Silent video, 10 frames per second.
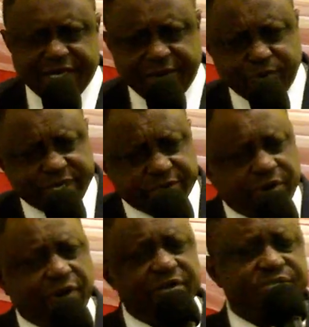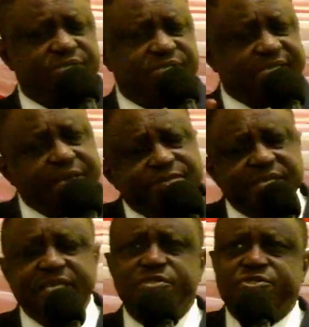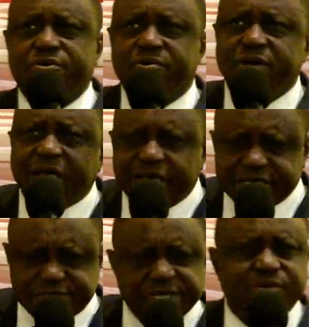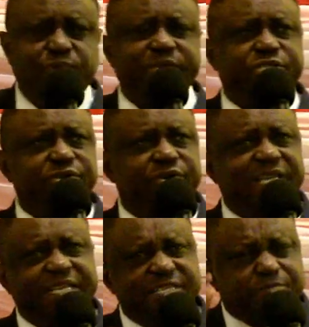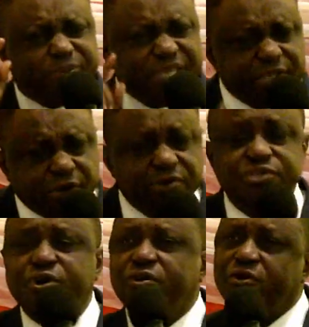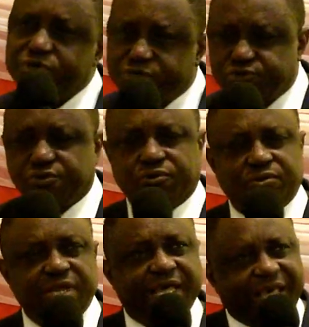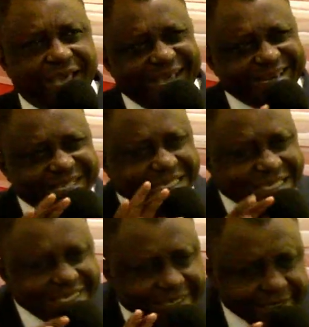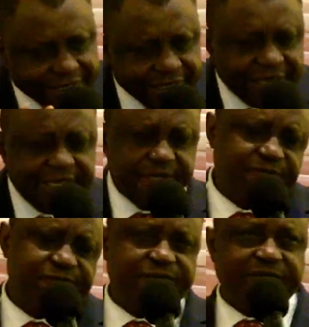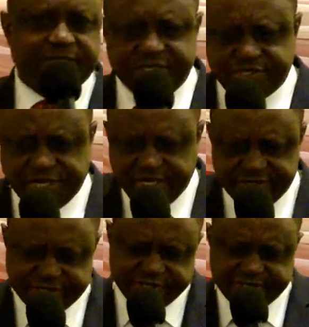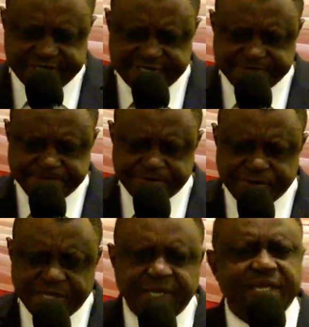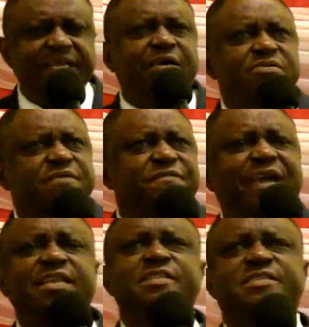it. When God steps into a situation that is beyond your control and he effects the changes. Now, divine